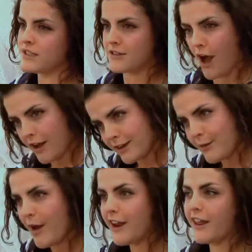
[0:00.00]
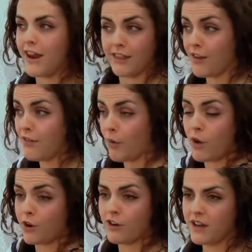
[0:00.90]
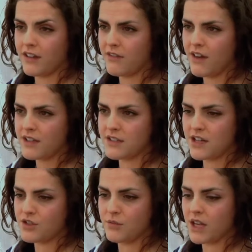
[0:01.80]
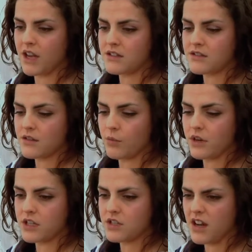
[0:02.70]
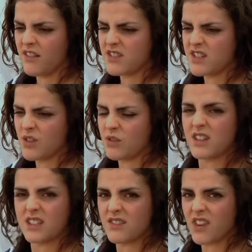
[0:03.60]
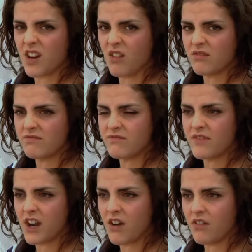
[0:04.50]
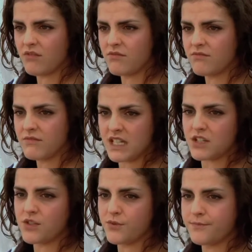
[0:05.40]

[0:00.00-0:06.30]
talking about it, and I want her to get the vaccination, because nobody should have to deal with this if they don't need to.